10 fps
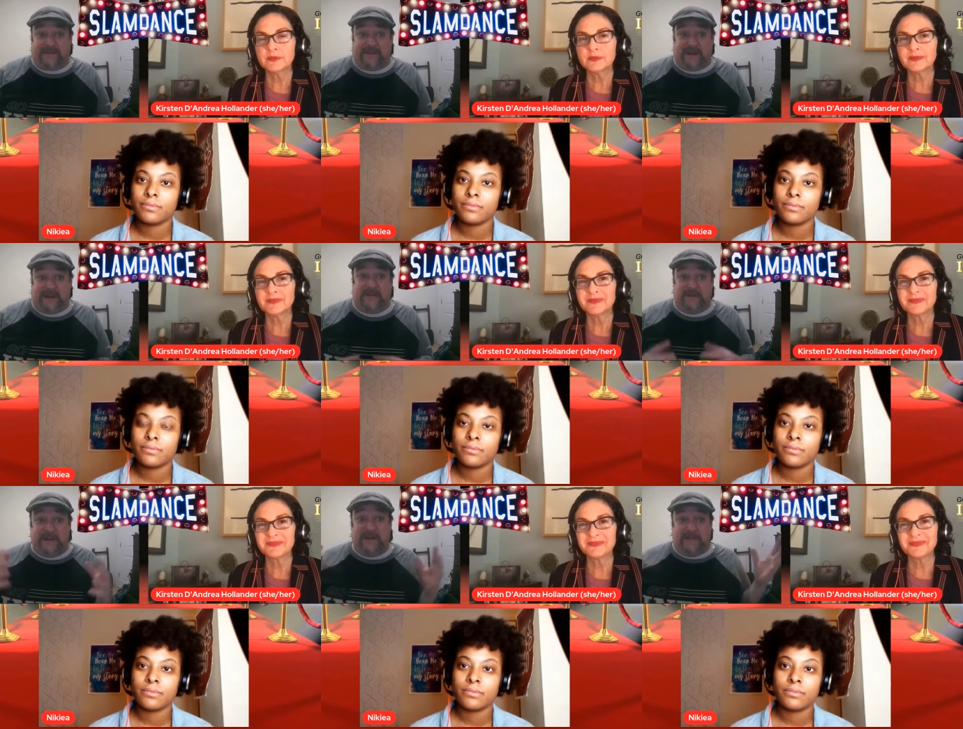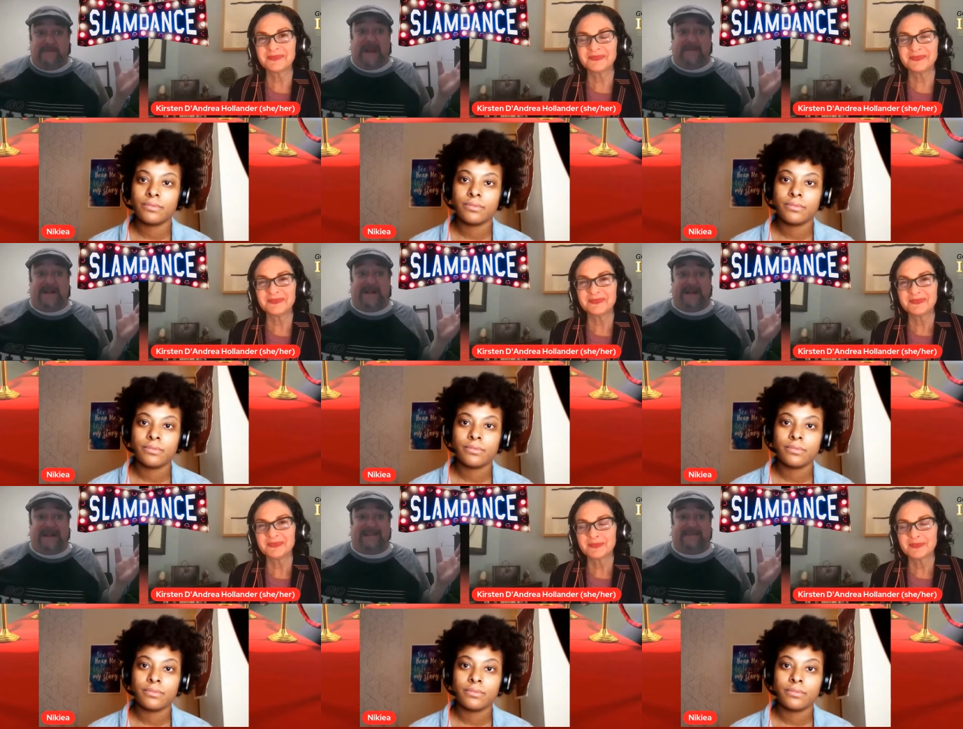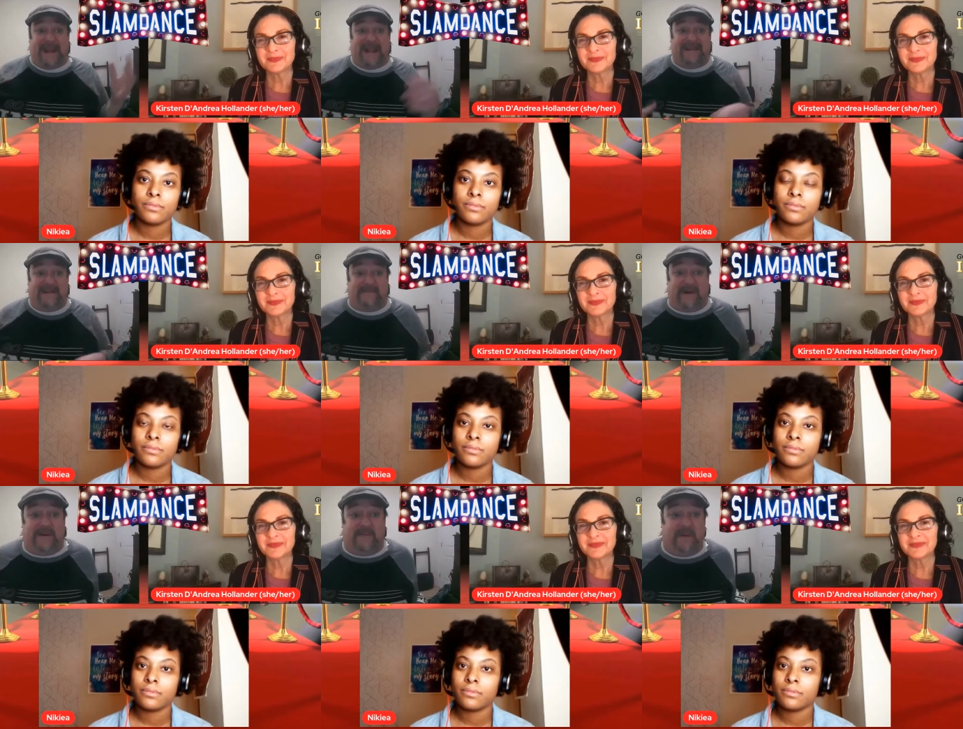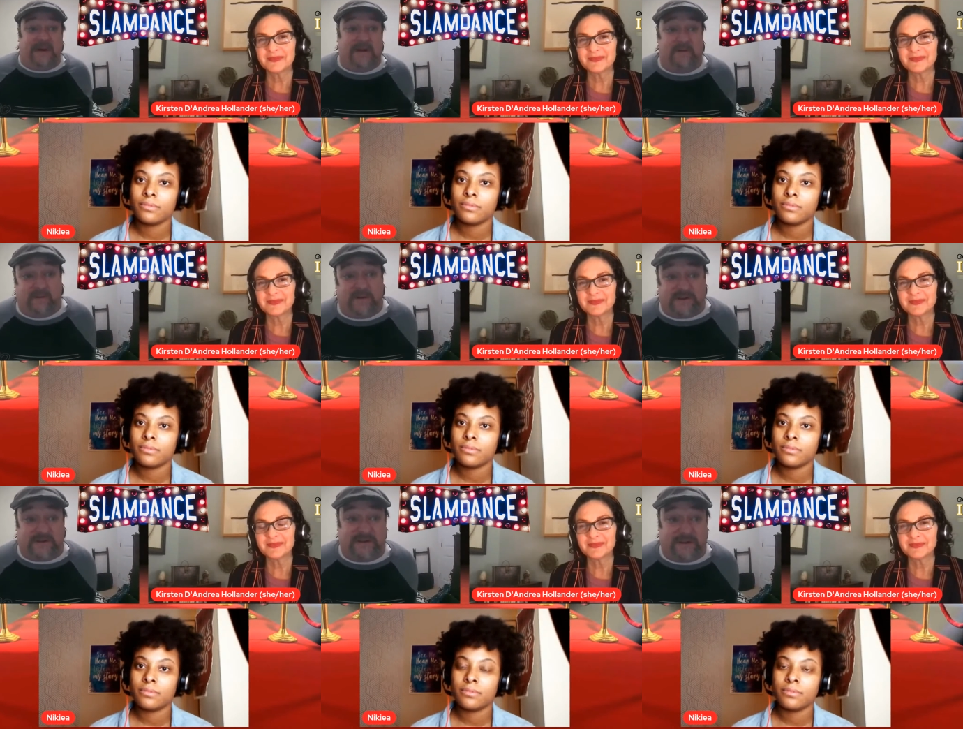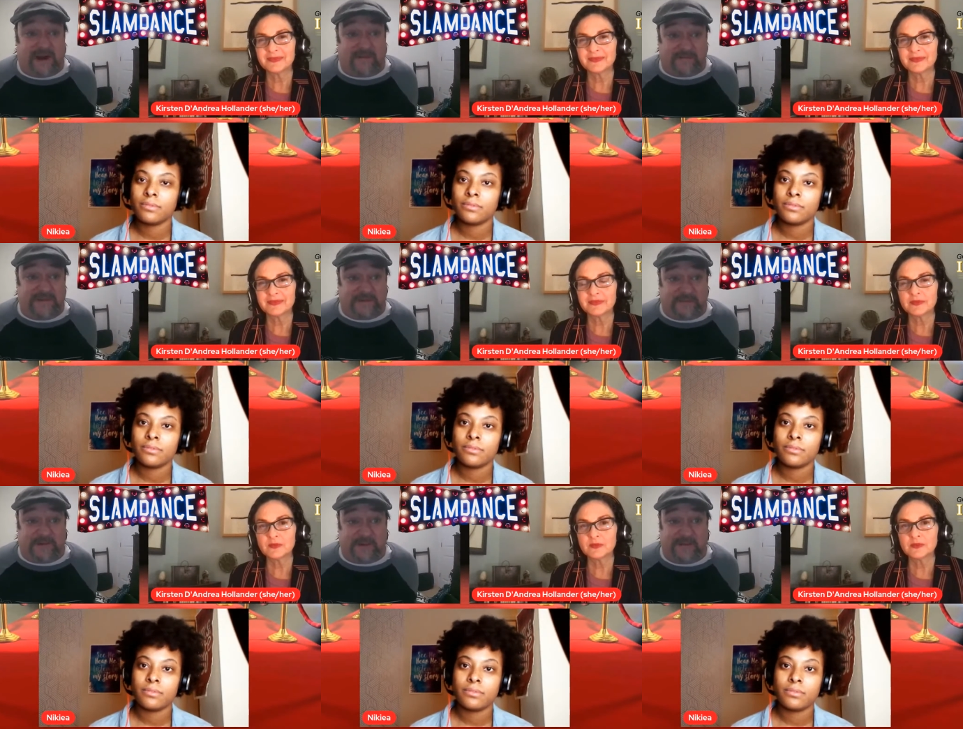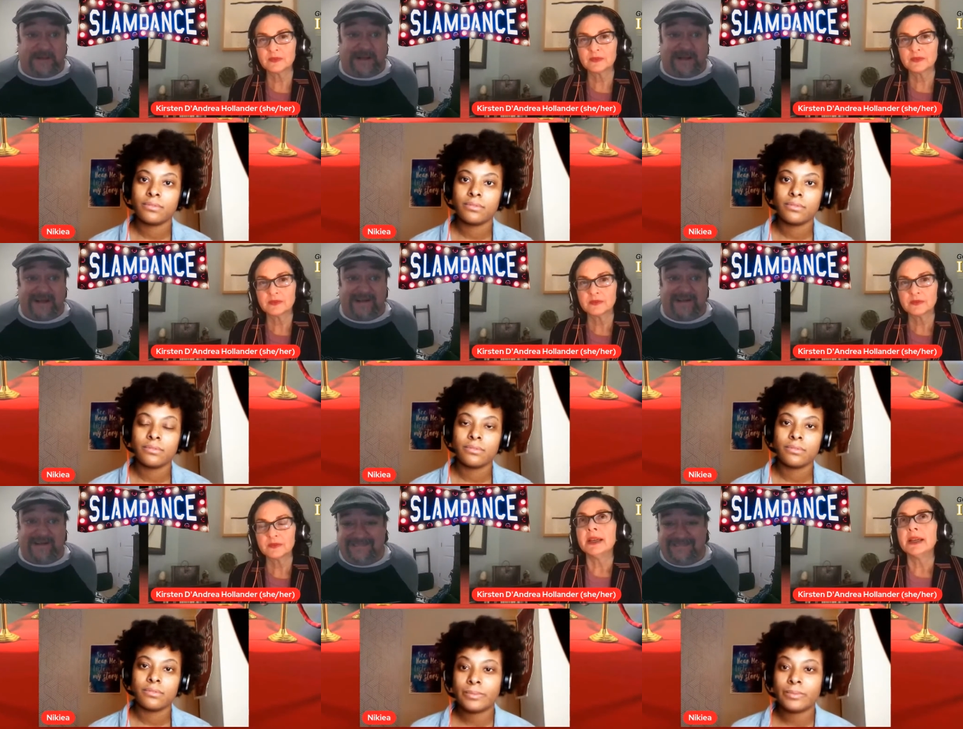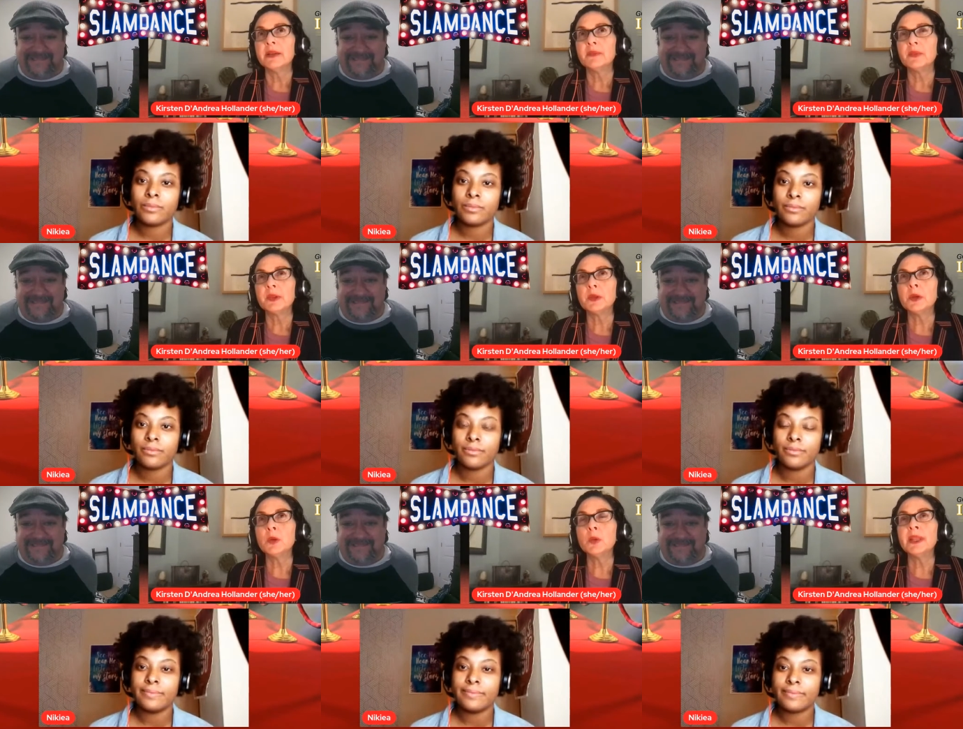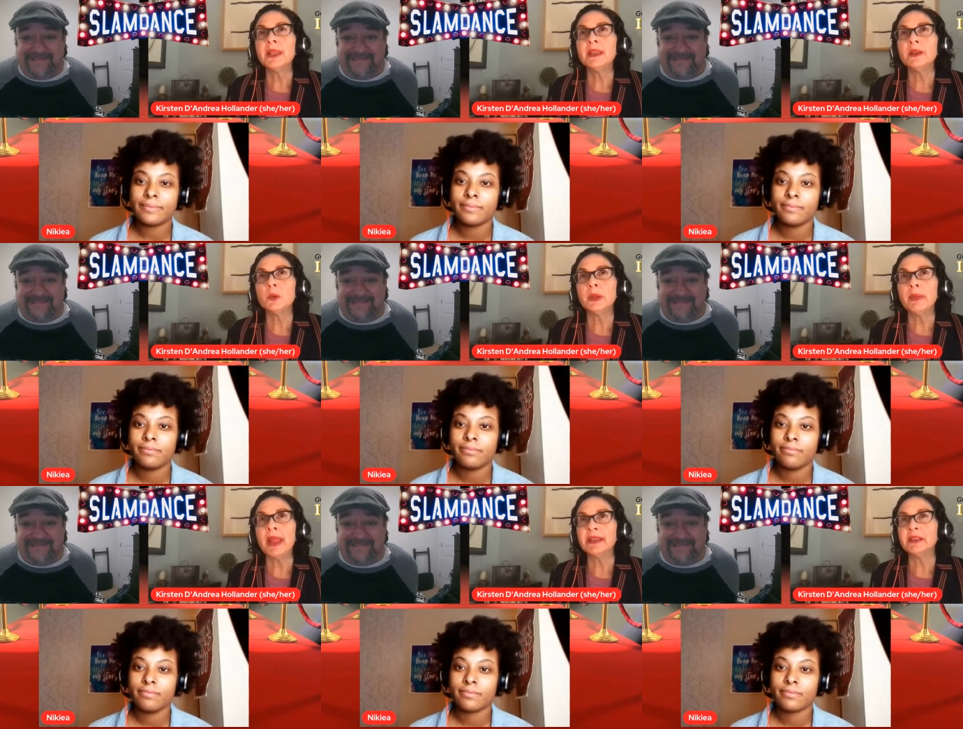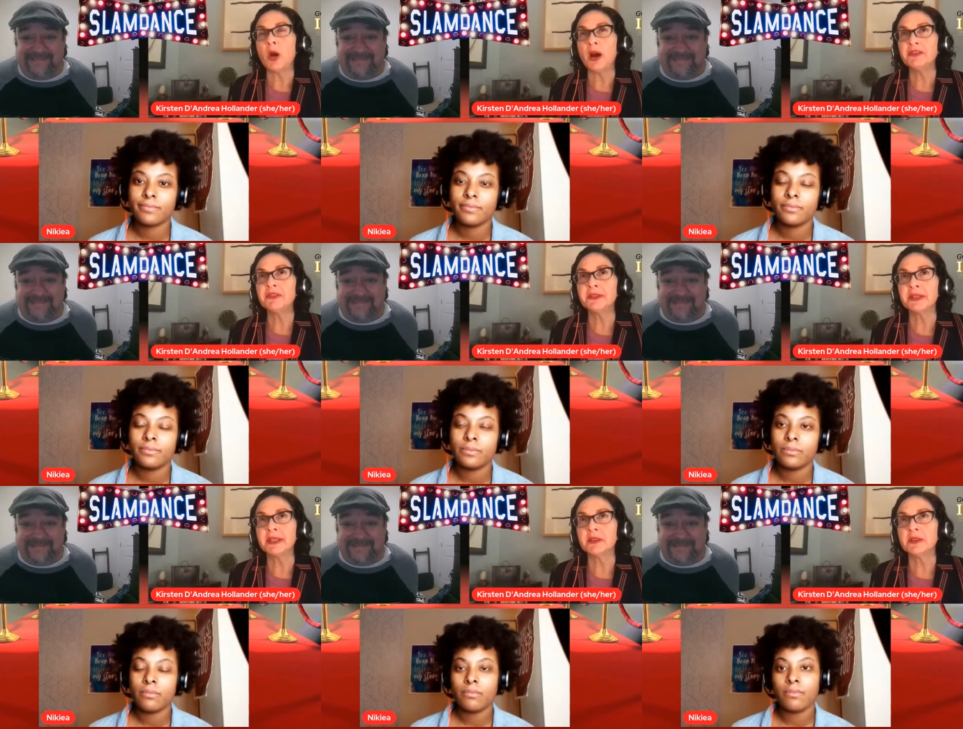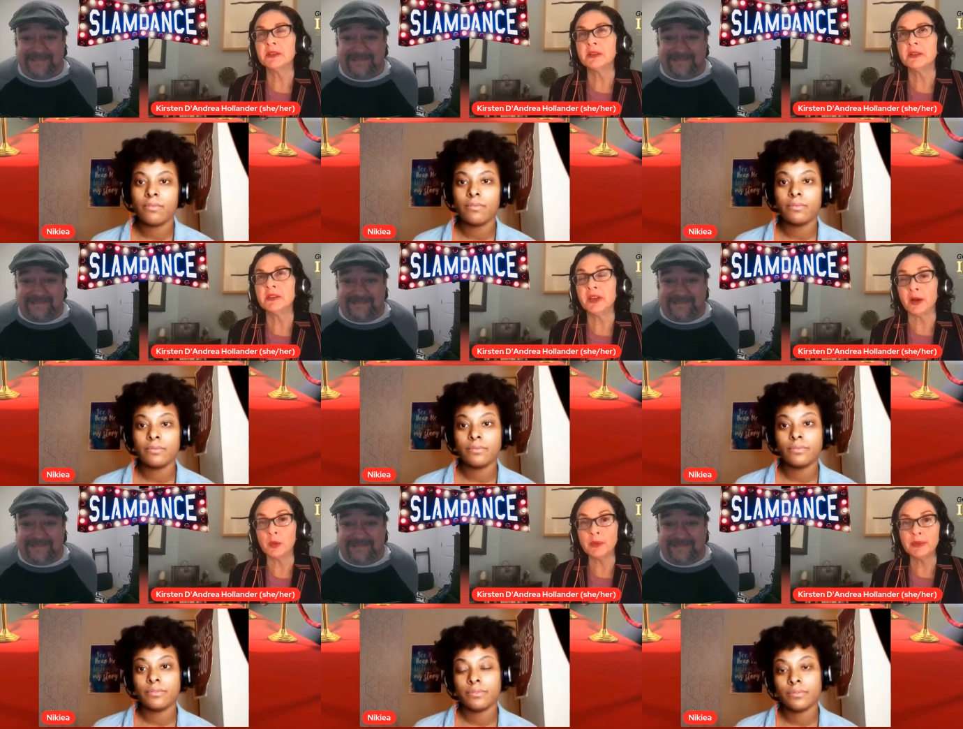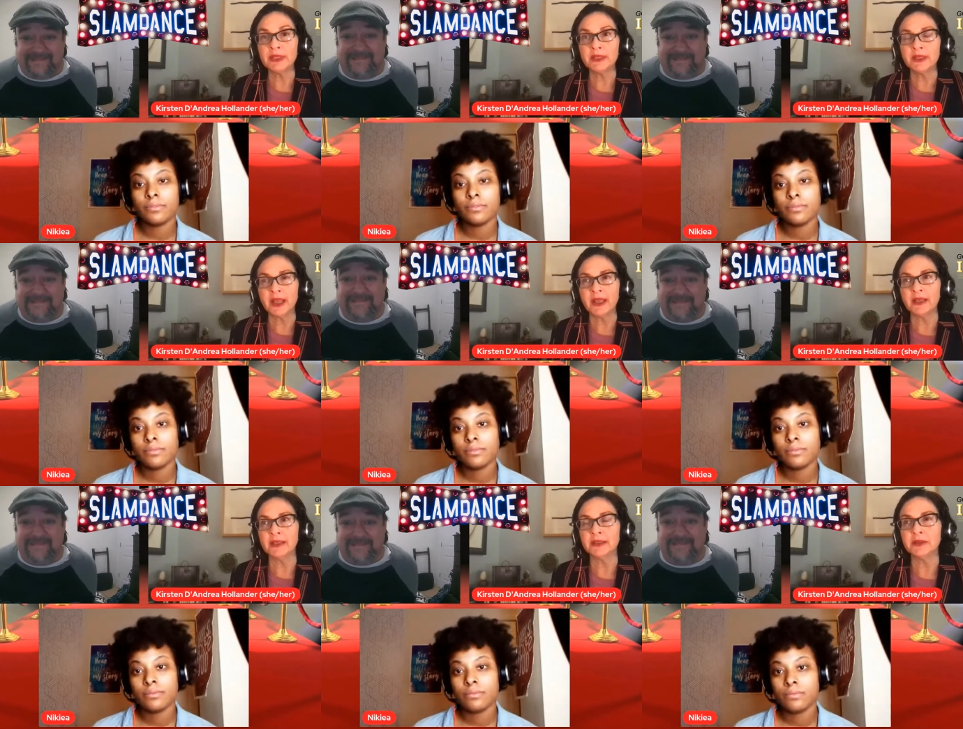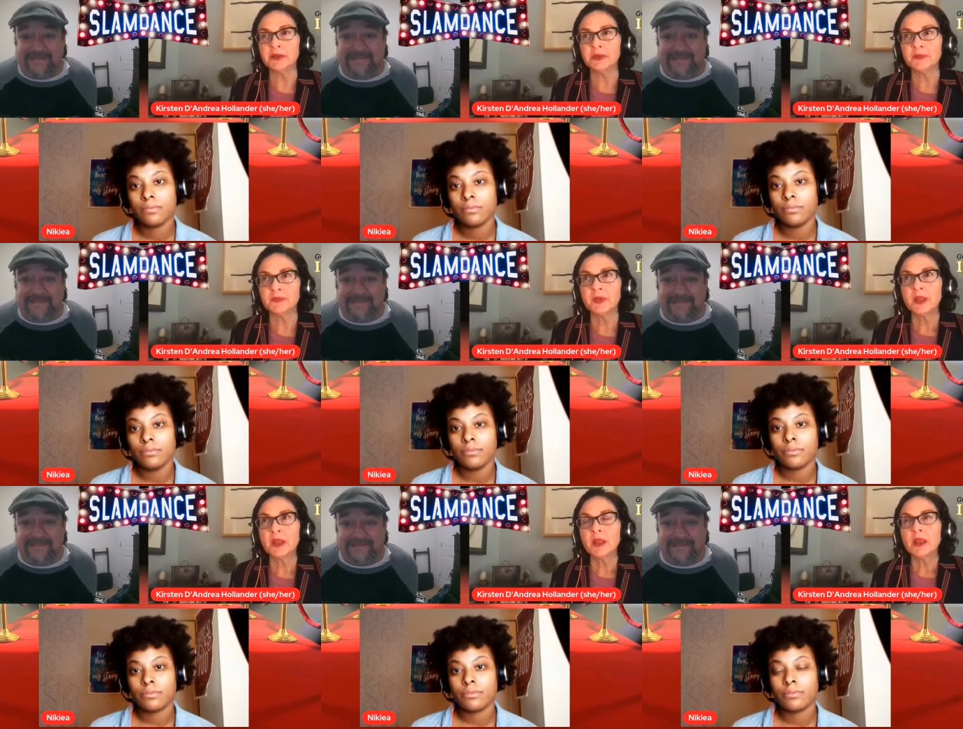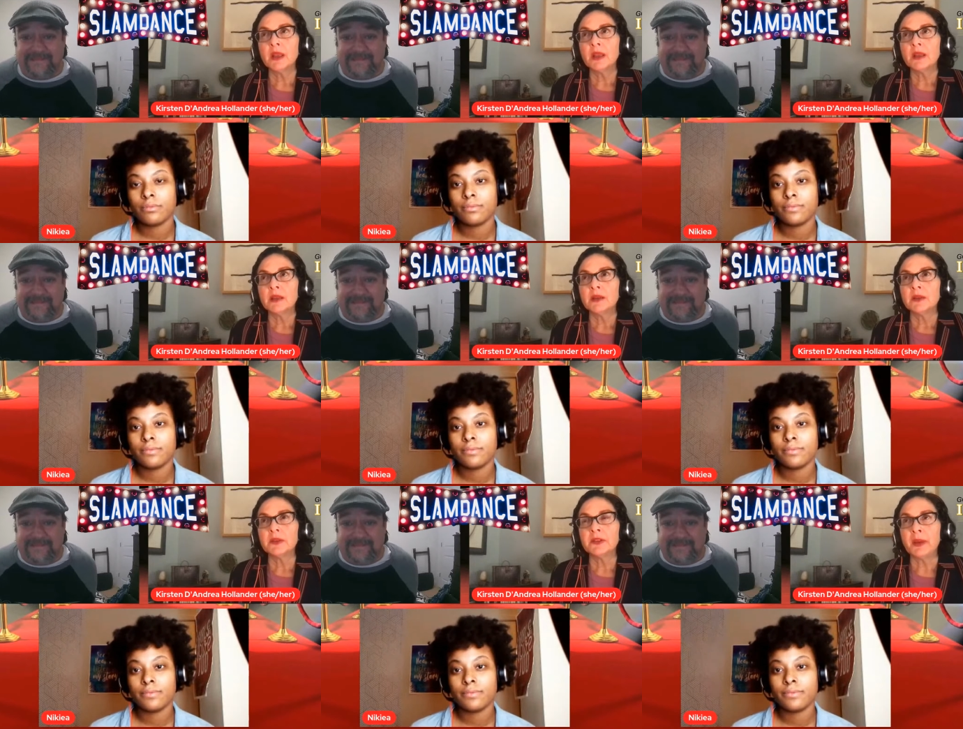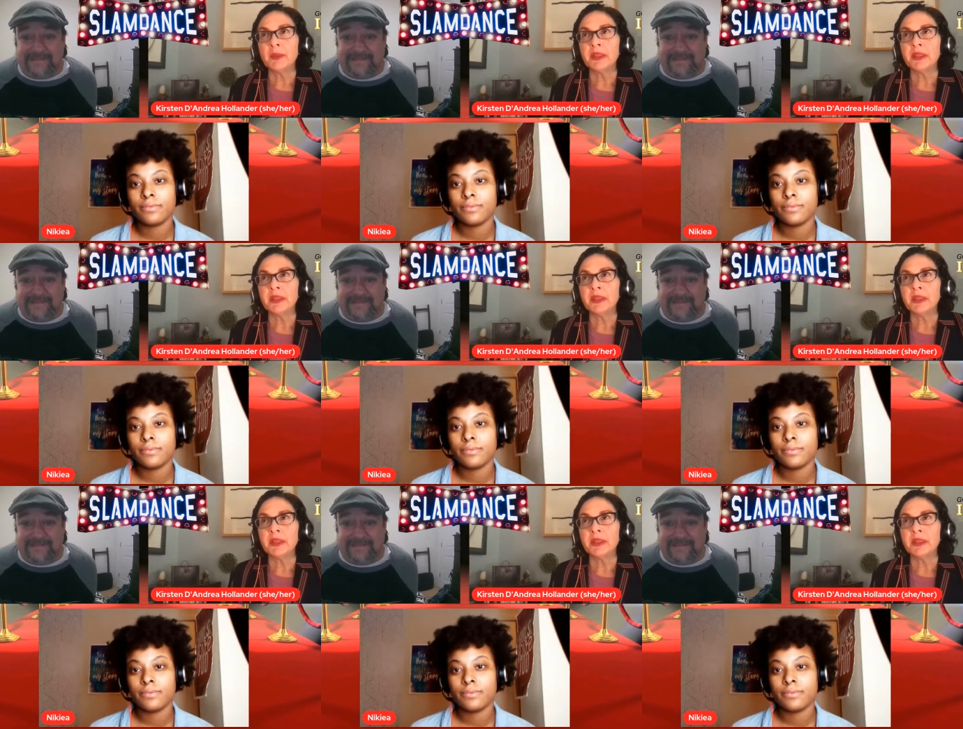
Speaker 1: you know maybe expanded upon what you originally thought this was going to be?
Speaker 2: you know, we we made an offering to these young women, and some